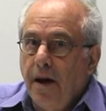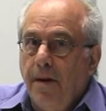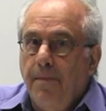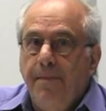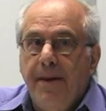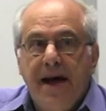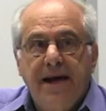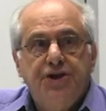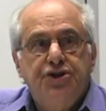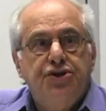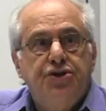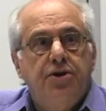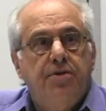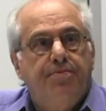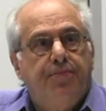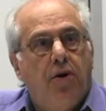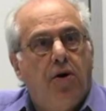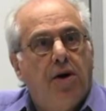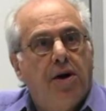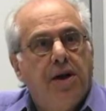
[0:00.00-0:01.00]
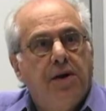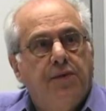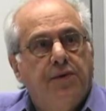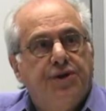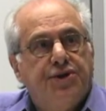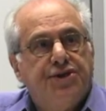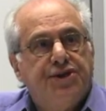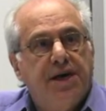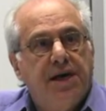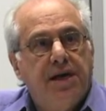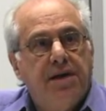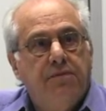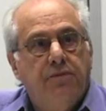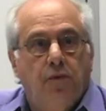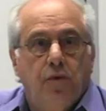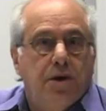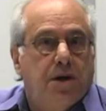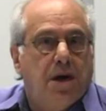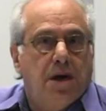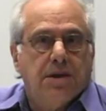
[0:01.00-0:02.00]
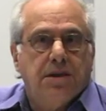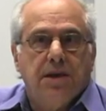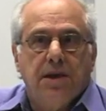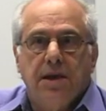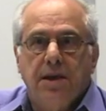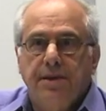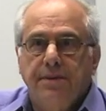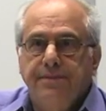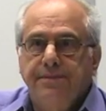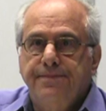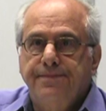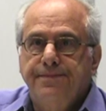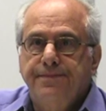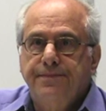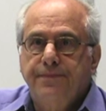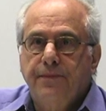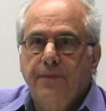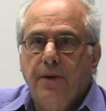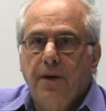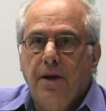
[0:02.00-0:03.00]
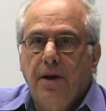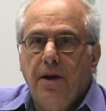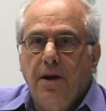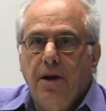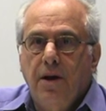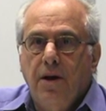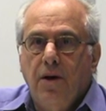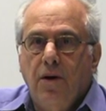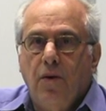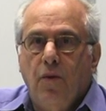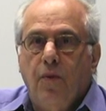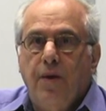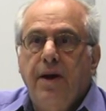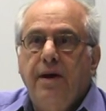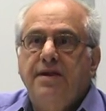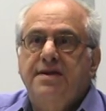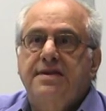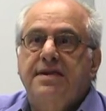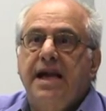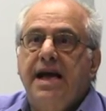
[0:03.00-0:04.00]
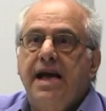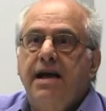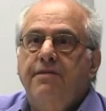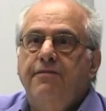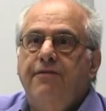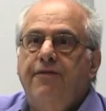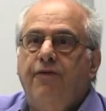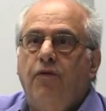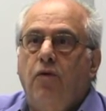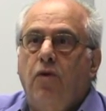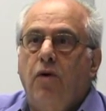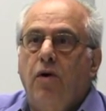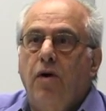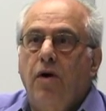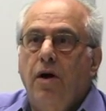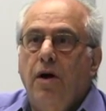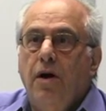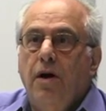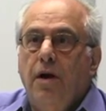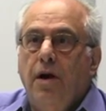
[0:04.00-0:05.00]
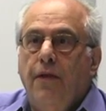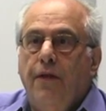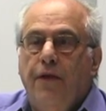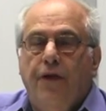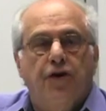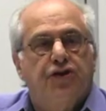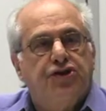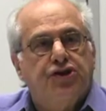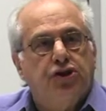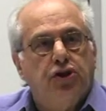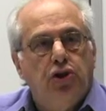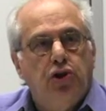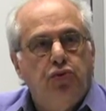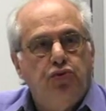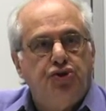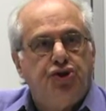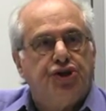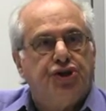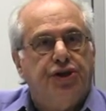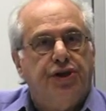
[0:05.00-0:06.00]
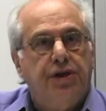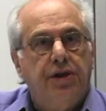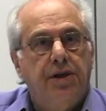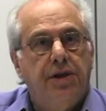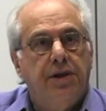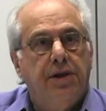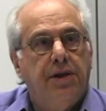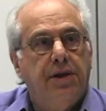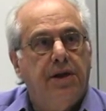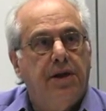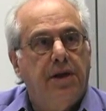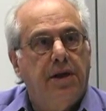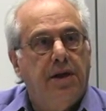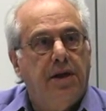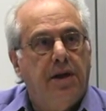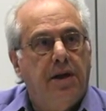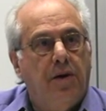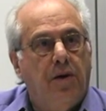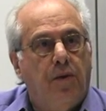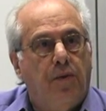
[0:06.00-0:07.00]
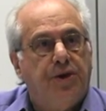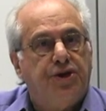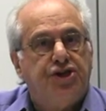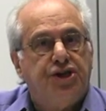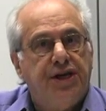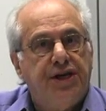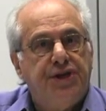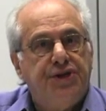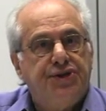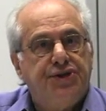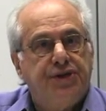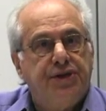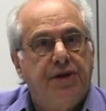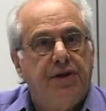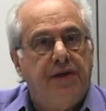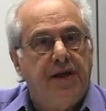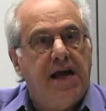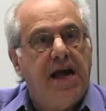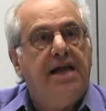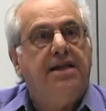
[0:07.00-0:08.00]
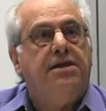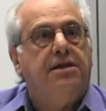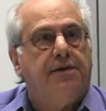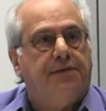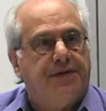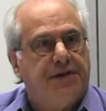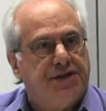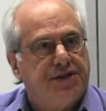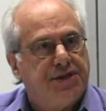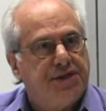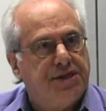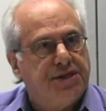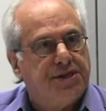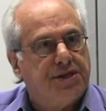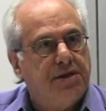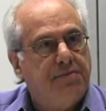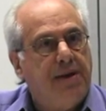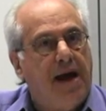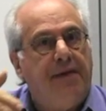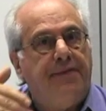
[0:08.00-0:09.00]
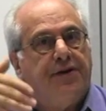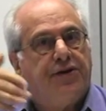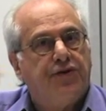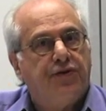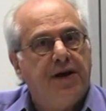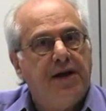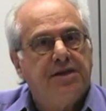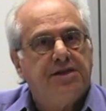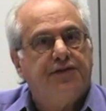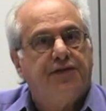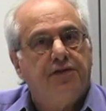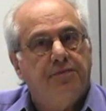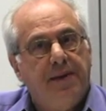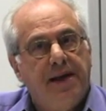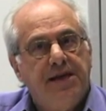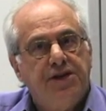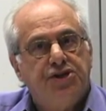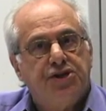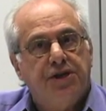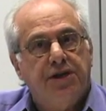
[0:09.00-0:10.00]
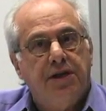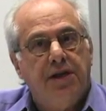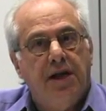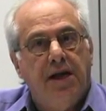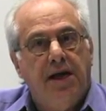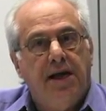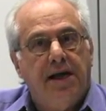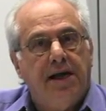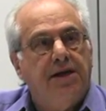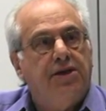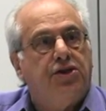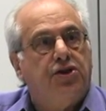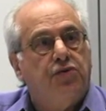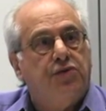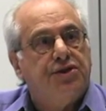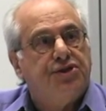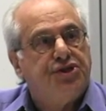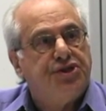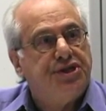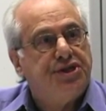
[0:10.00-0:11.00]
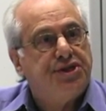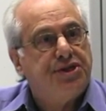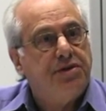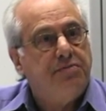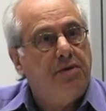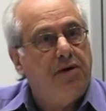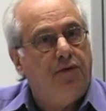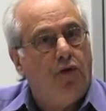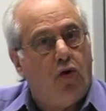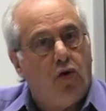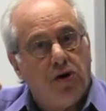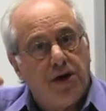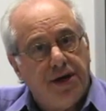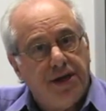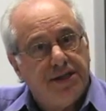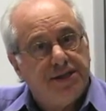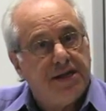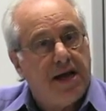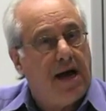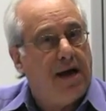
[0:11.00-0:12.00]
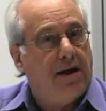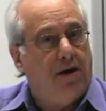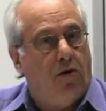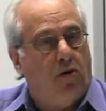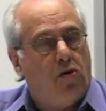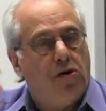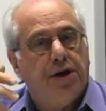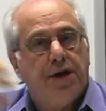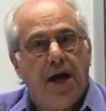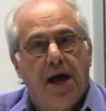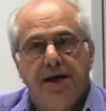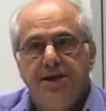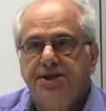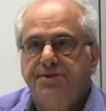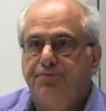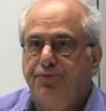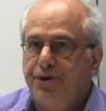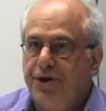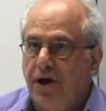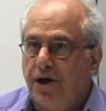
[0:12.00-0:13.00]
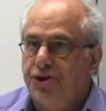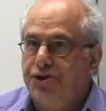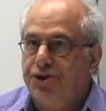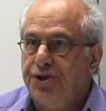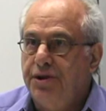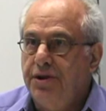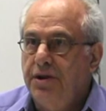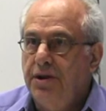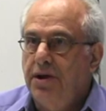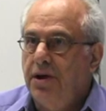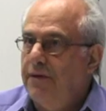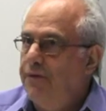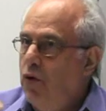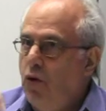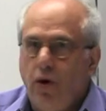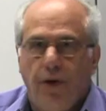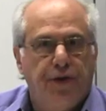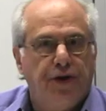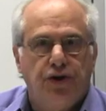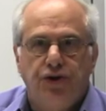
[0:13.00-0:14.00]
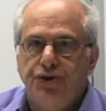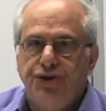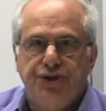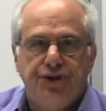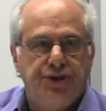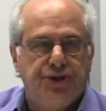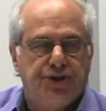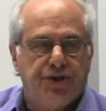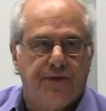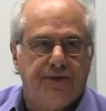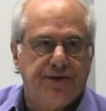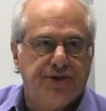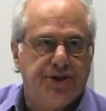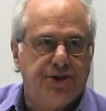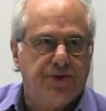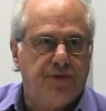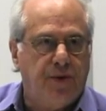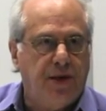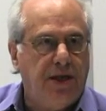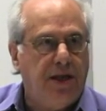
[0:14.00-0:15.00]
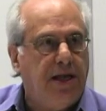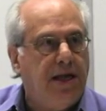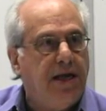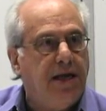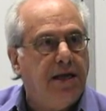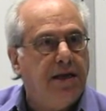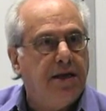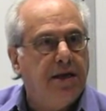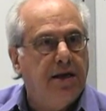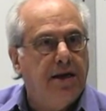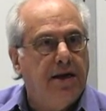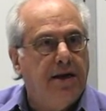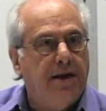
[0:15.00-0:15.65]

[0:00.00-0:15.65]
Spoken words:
Imagine a party which said, we're not the, we stand for the solution, which is the end of this system and the transformation into a system of organized production of all the goods and services we need,